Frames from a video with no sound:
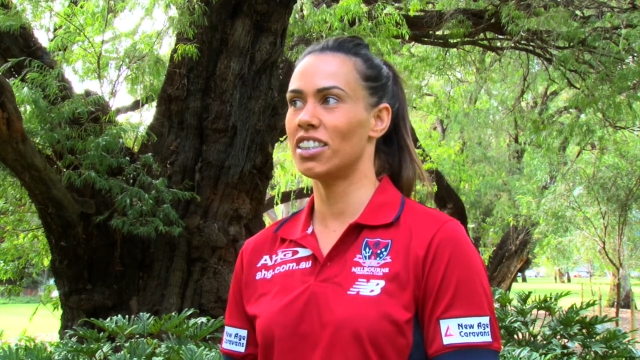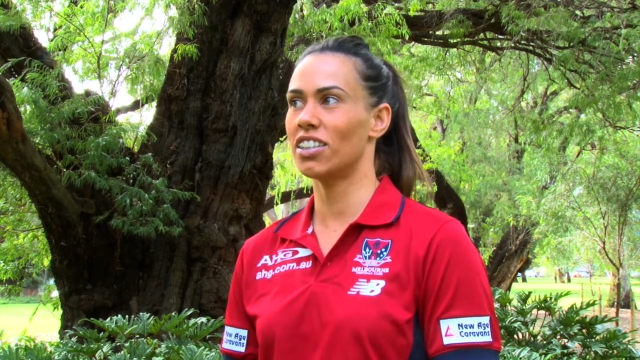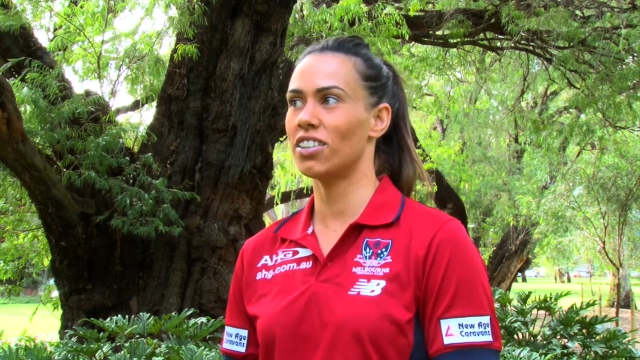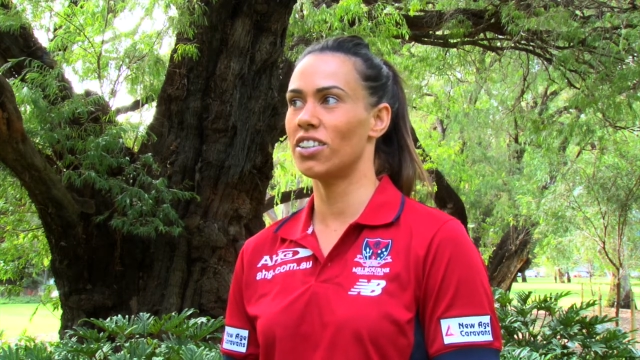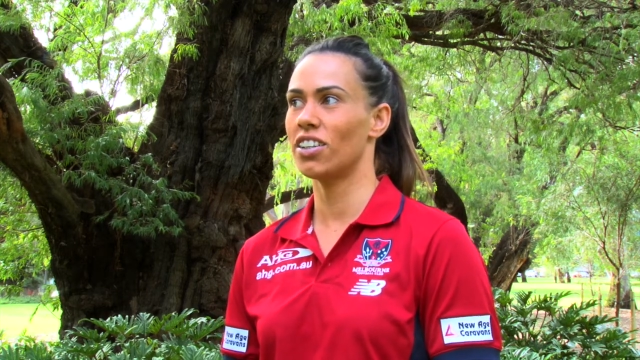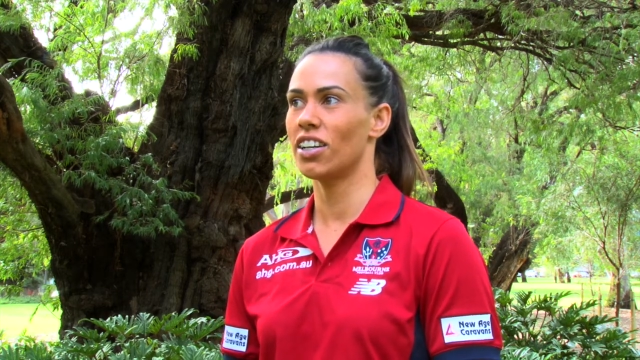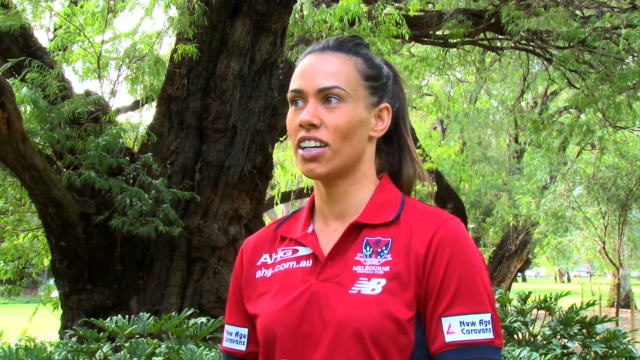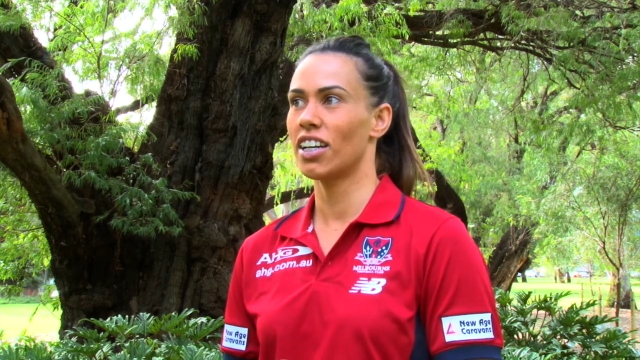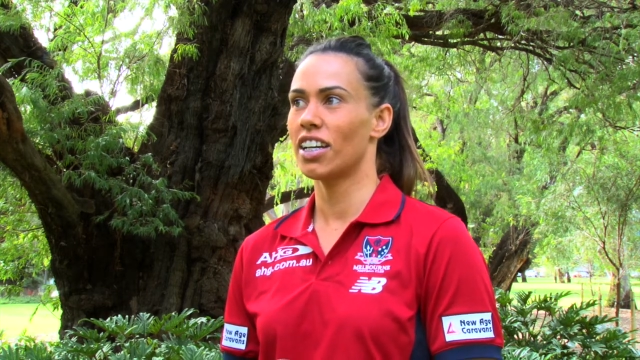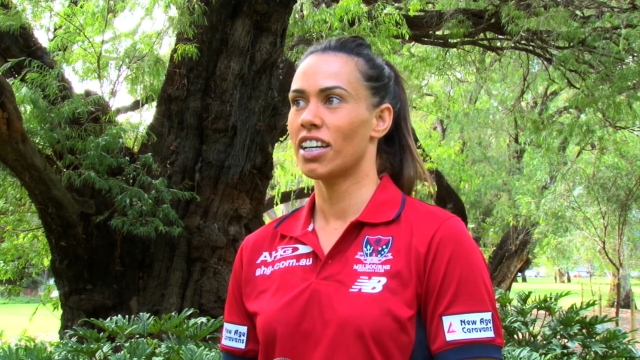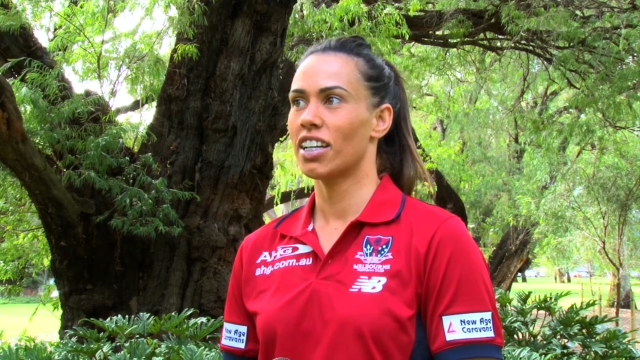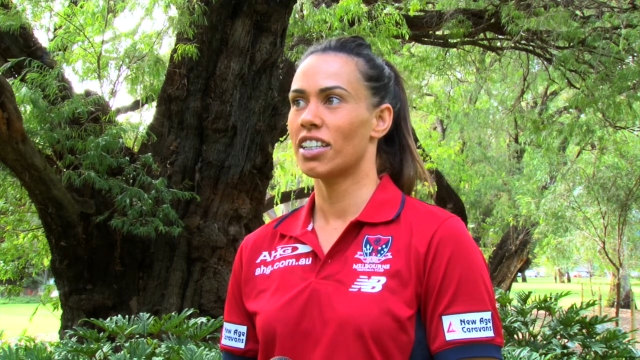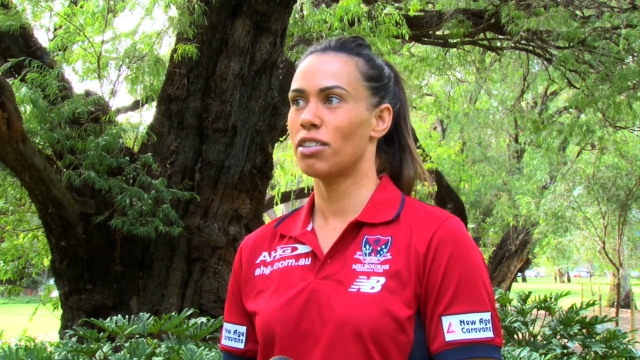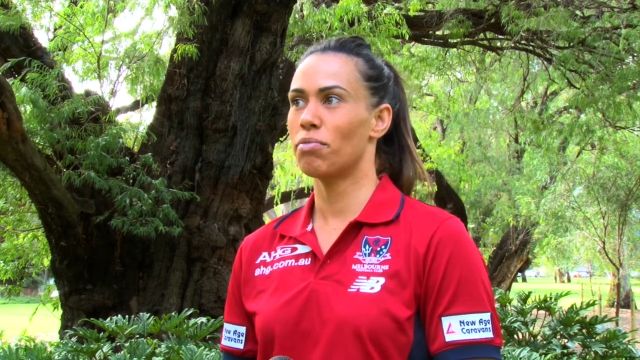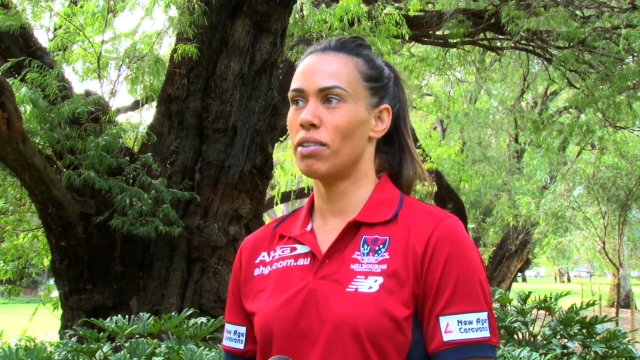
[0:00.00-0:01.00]
So
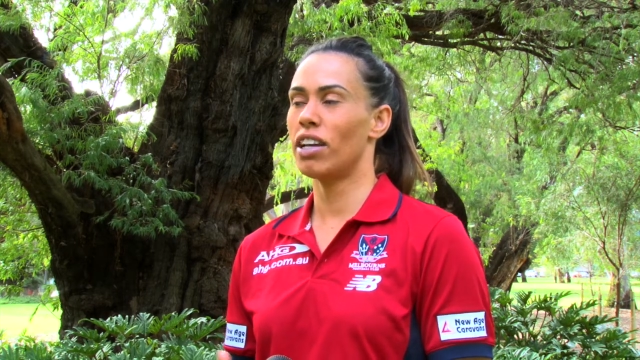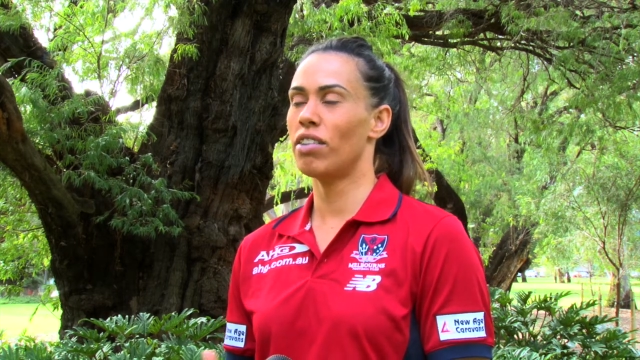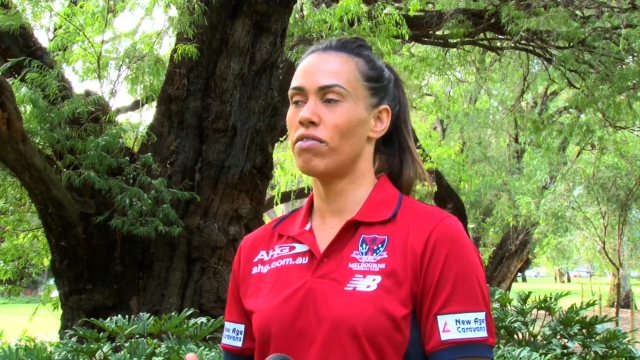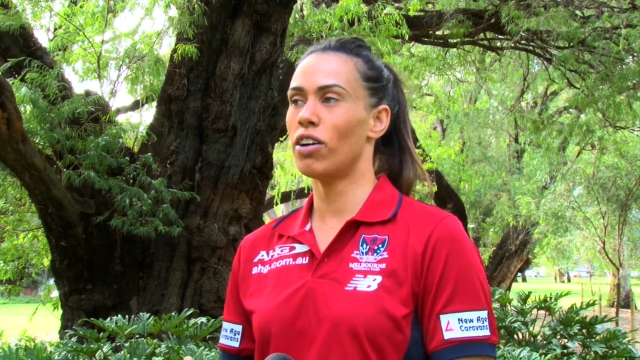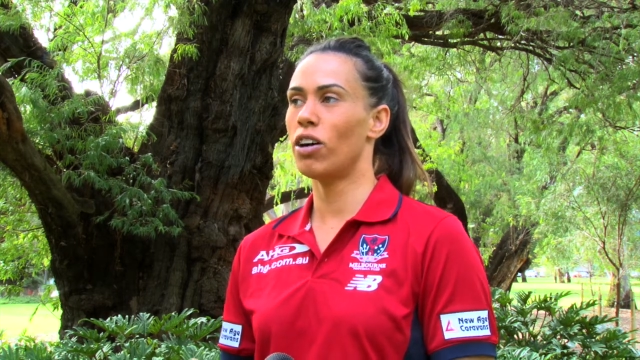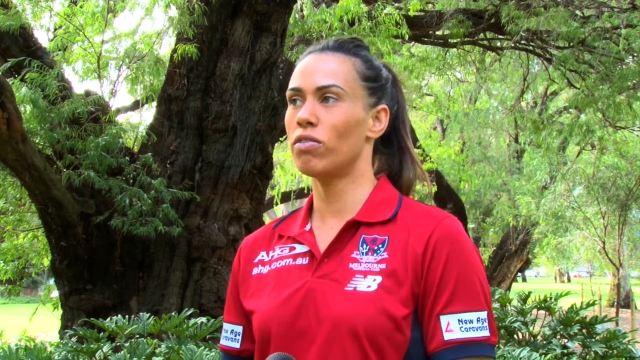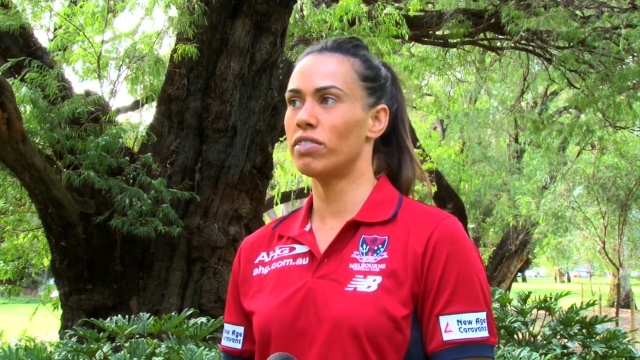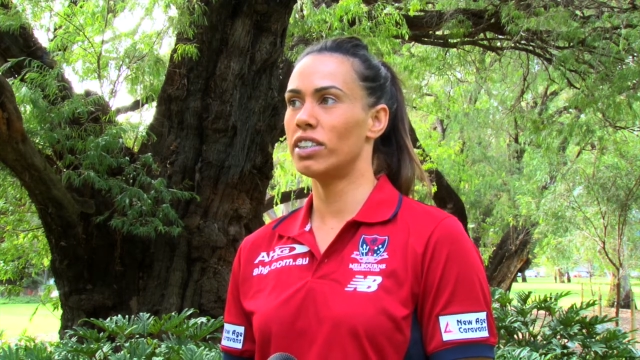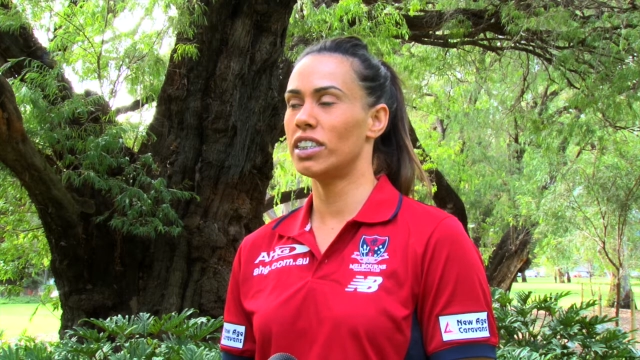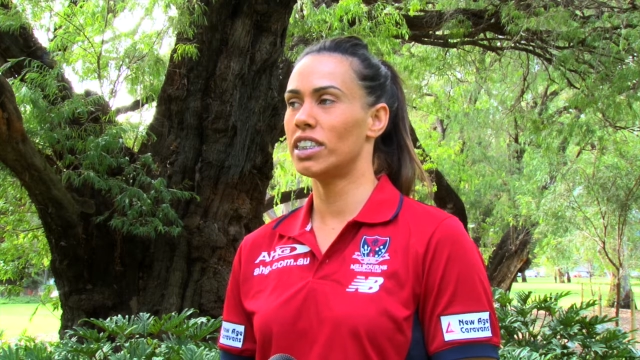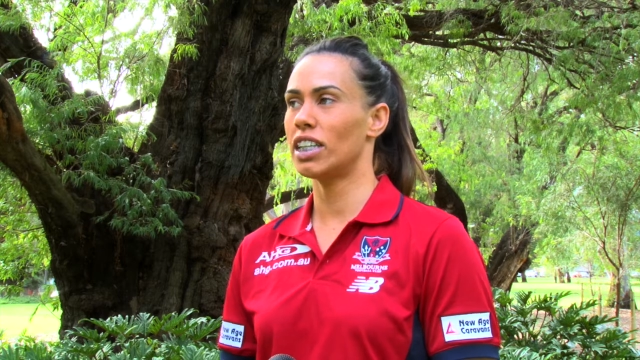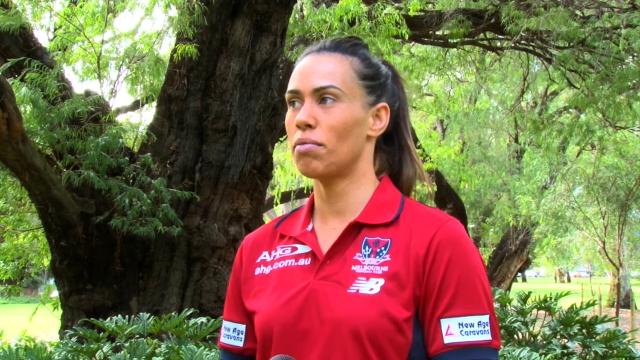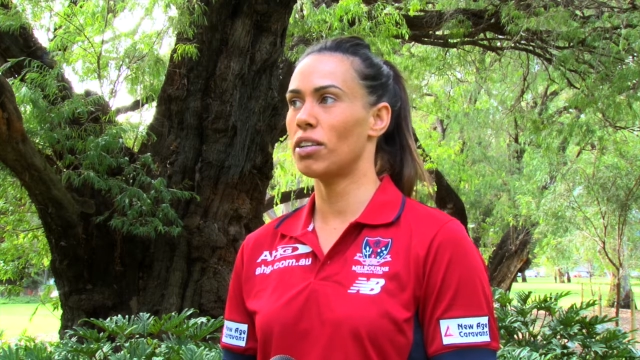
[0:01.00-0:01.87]
to be involved in